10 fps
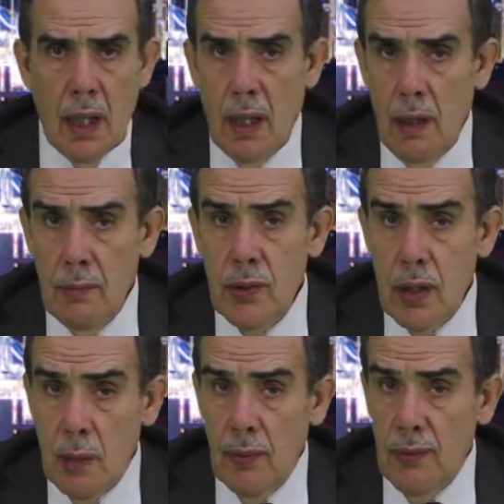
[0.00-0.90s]
armed
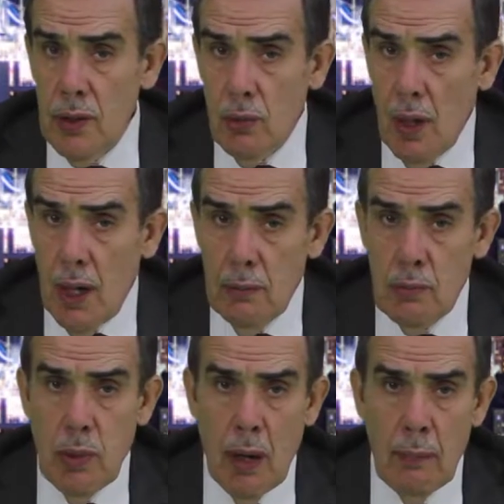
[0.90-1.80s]
some of the tribes
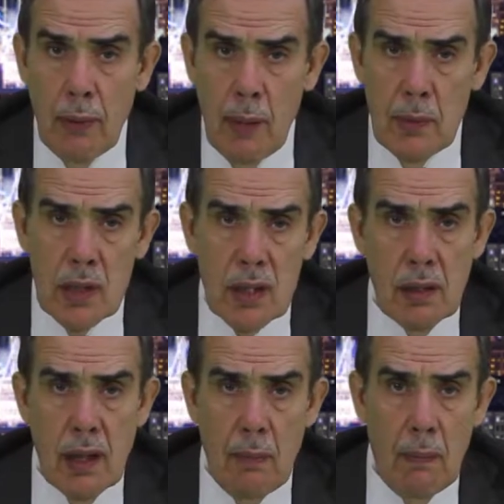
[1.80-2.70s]
by promising
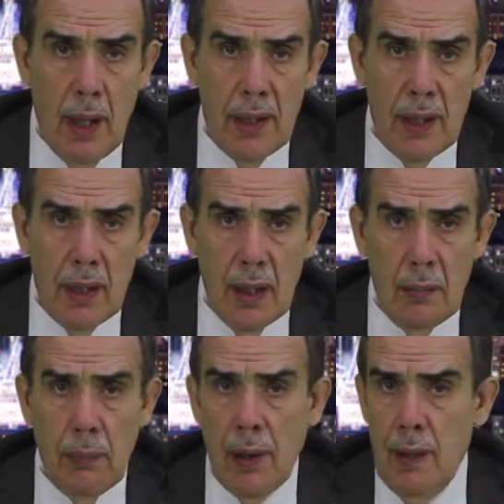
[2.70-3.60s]
them money and
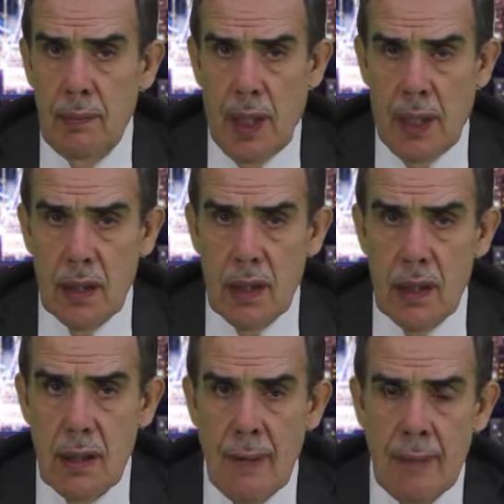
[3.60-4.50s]
palm dates.
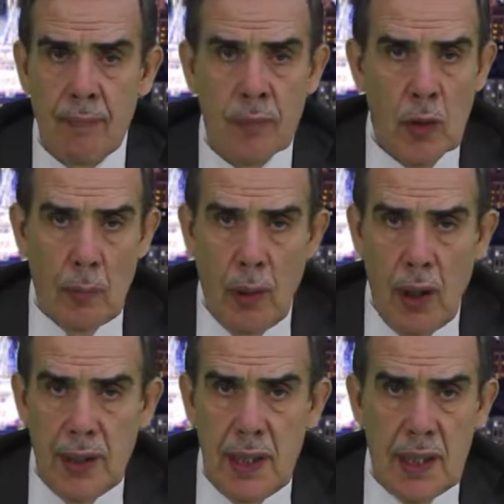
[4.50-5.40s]
The
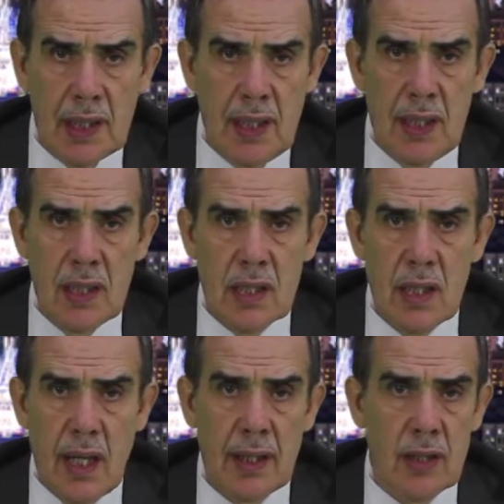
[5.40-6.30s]
polytheists
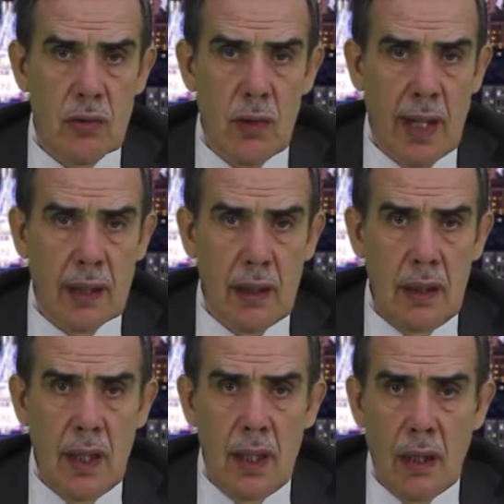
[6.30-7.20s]
had extracted
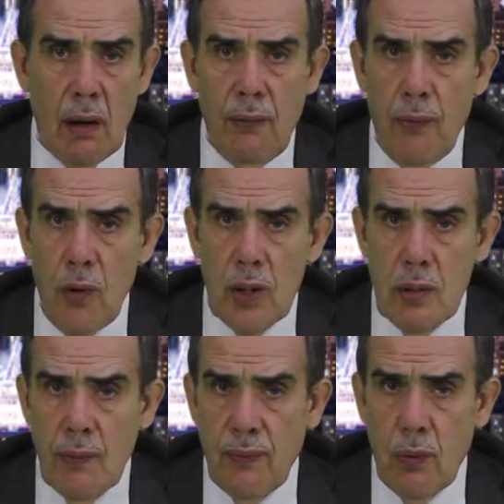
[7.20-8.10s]
a force
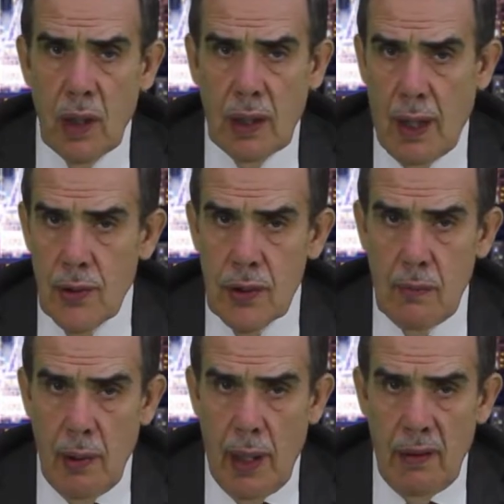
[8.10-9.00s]
of 4,000
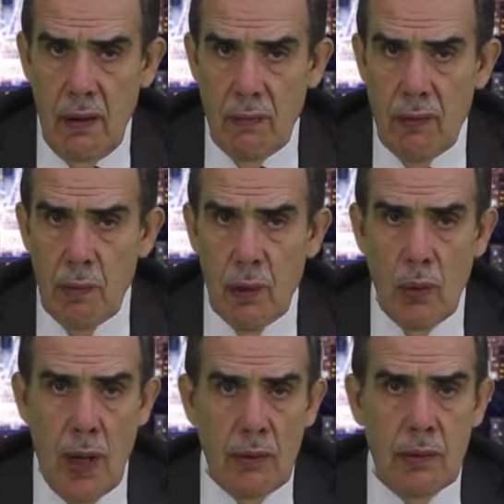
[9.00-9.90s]
men from
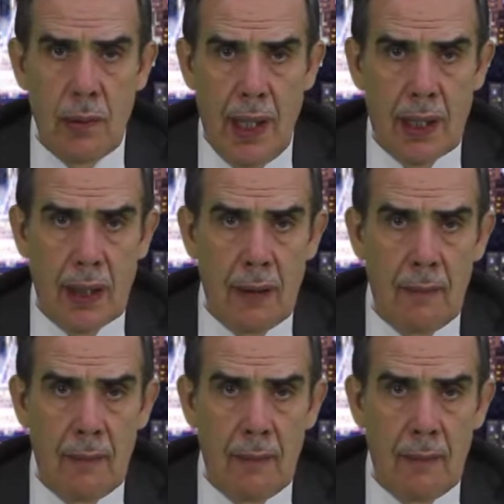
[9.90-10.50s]
around Mecca.